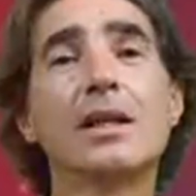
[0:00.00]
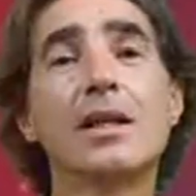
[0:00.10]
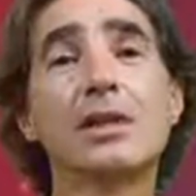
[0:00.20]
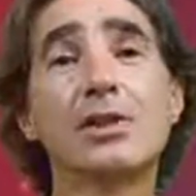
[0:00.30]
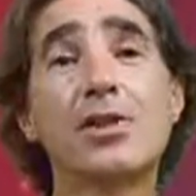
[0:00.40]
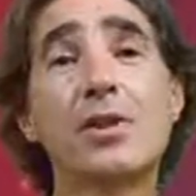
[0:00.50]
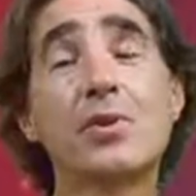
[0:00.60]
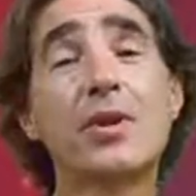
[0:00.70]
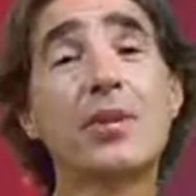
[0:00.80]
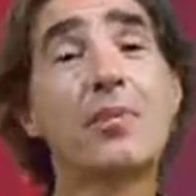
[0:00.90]
And so
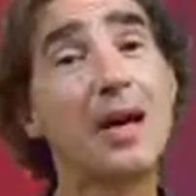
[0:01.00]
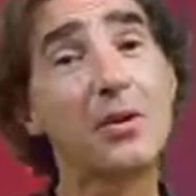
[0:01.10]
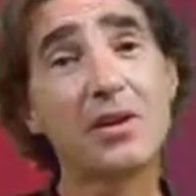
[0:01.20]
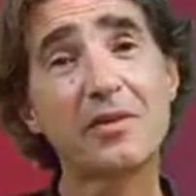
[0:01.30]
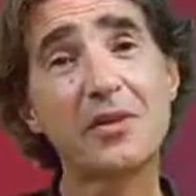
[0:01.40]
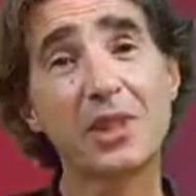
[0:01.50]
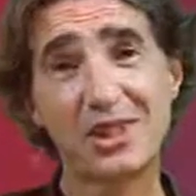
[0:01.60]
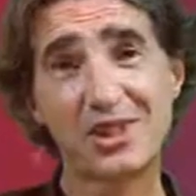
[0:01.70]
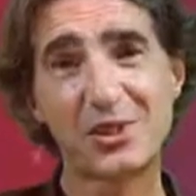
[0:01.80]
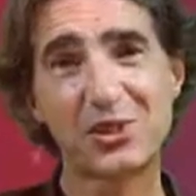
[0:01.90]
the power of
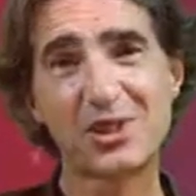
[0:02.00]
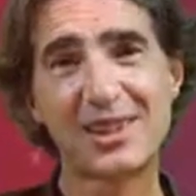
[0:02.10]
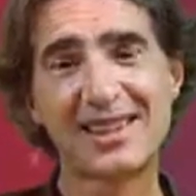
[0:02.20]
knowledge,